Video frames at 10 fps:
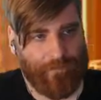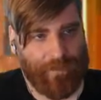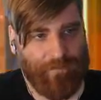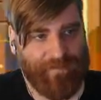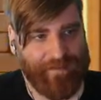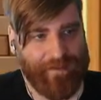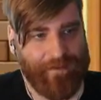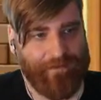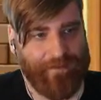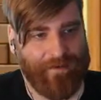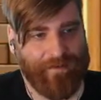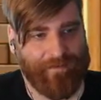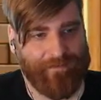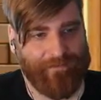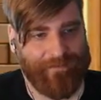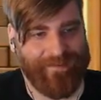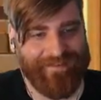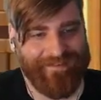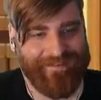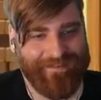Okay, where's the key? There it is.
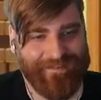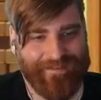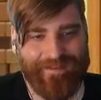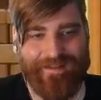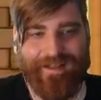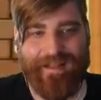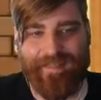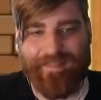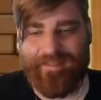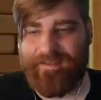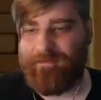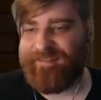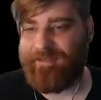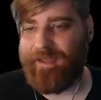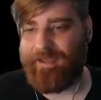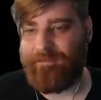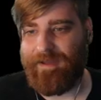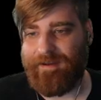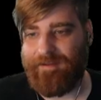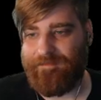I think it must have got hit by
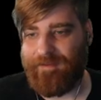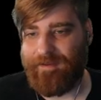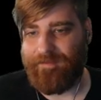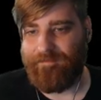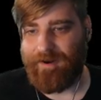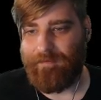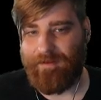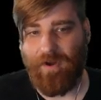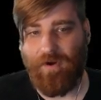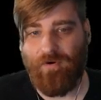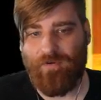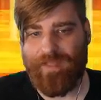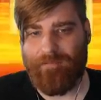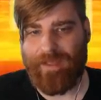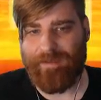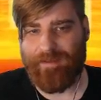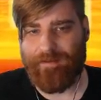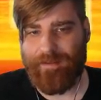enough fire. Oh yeah, maybe.